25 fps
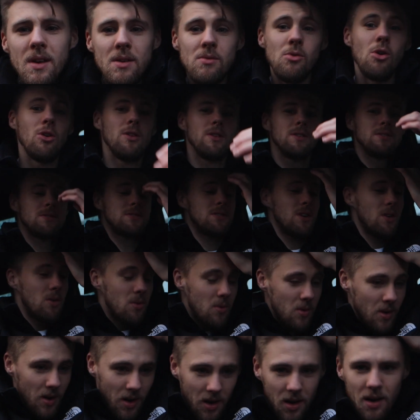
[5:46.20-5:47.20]
Right then,
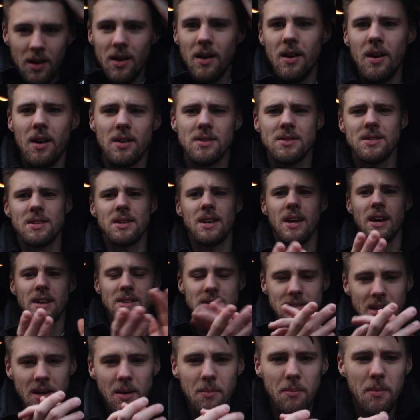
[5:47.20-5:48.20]
so on to the
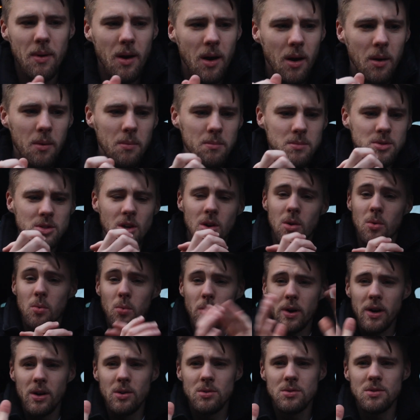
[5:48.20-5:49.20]
next step. So
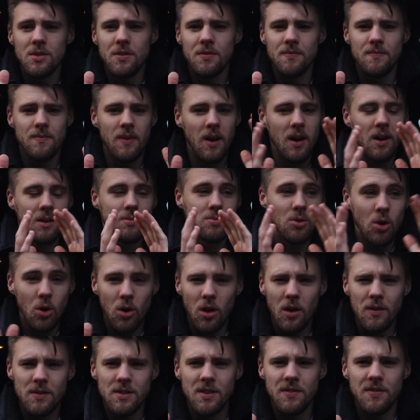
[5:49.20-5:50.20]
wheels of
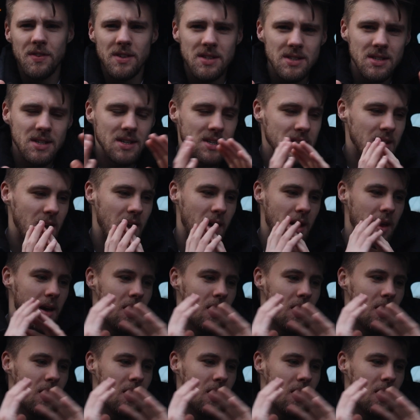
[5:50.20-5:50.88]
coilovers are fitted.